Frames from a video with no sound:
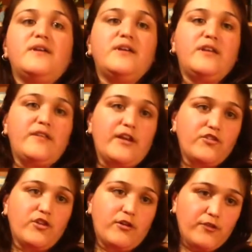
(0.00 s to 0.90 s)
And that
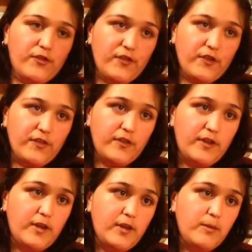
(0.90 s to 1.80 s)
turns
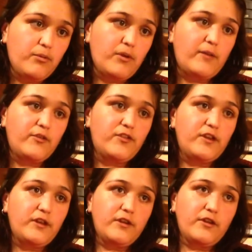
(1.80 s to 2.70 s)
the privacy,